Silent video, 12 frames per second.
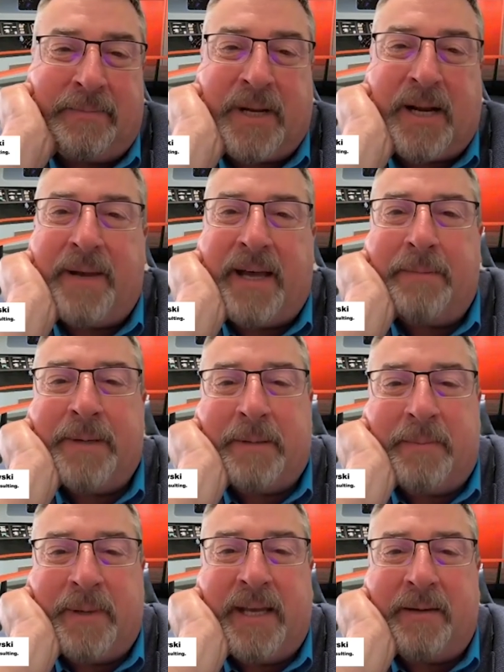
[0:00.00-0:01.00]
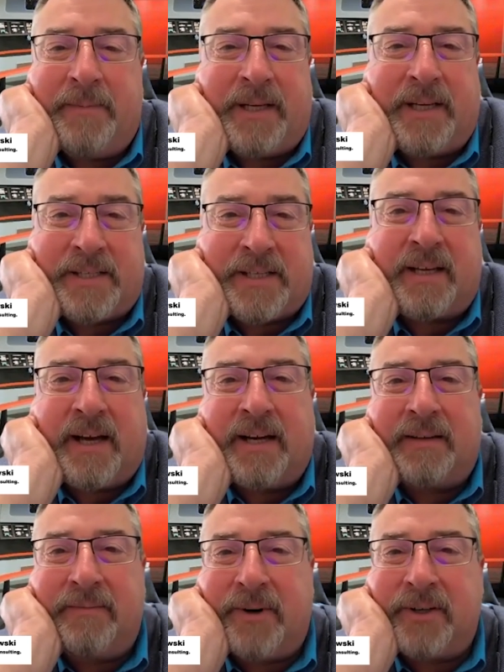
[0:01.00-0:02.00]
but I'm happy to pay it because I I
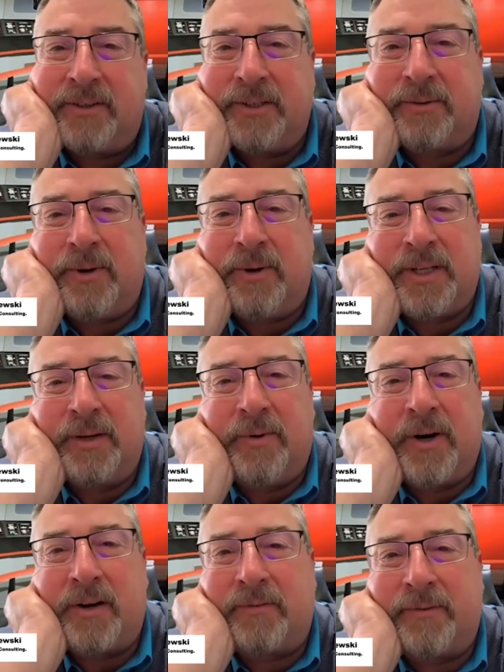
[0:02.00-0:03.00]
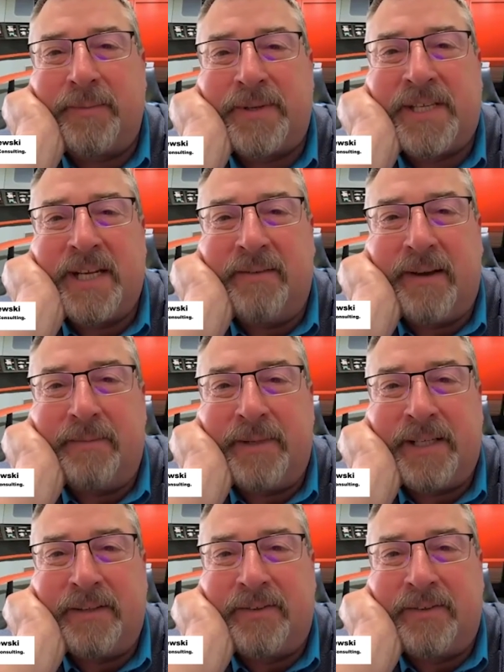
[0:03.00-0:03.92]
want good quality water from the city of Edmonton.